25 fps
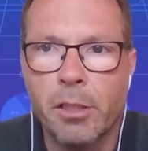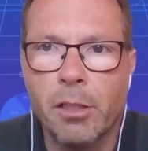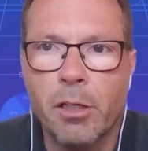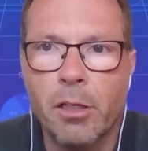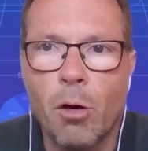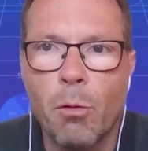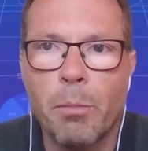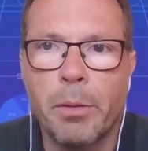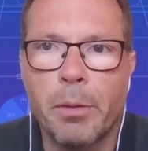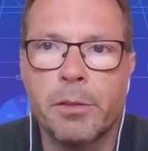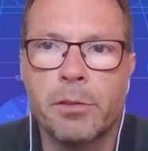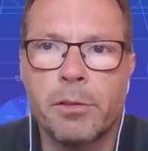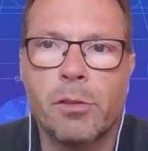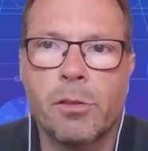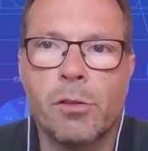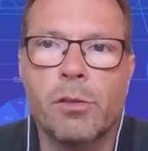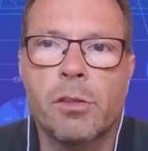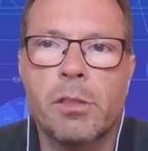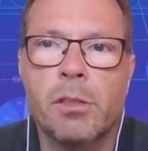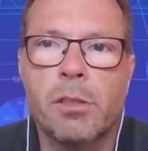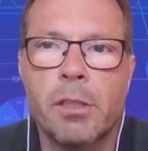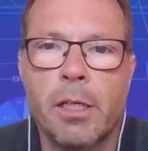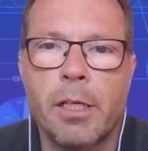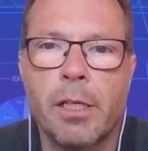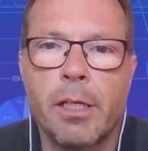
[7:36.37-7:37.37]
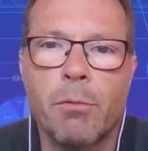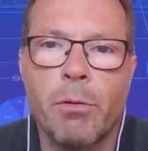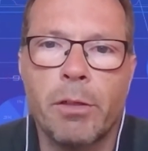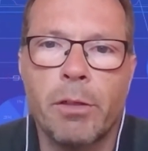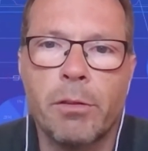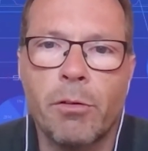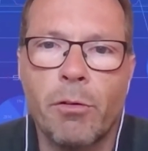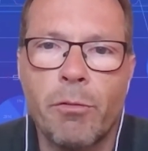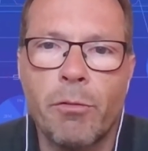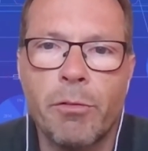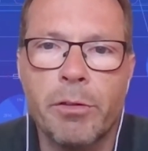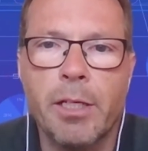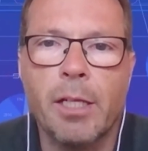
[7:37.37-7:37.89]
comments to see when
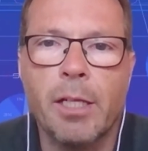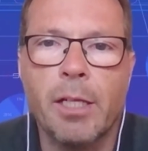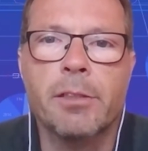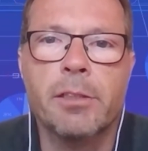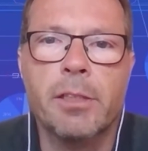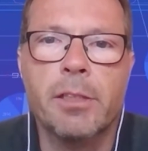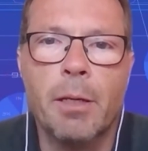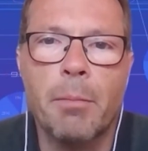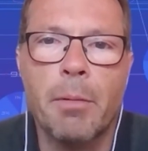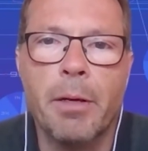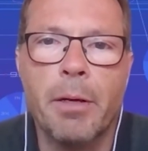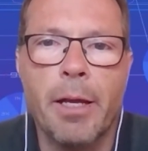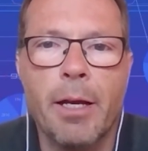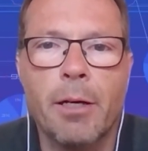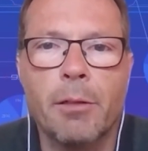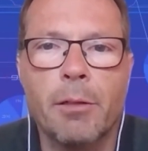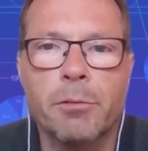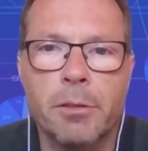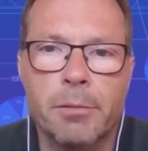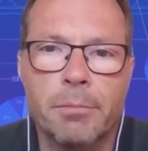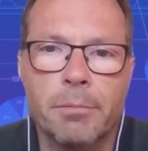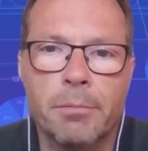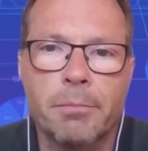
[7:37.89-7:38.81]
the results coming out.